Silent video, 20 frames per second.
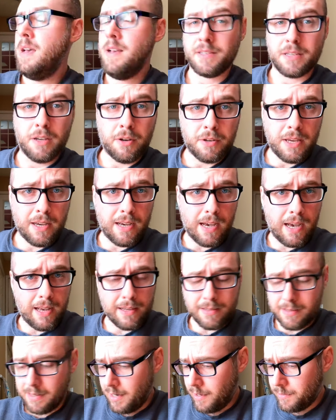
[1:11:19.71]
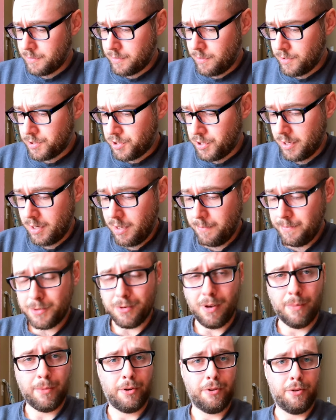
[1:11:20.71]
So yeah, I said I was going to shut up,
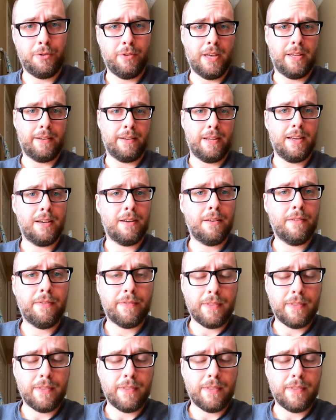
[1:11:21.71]
so I'm going to do that now.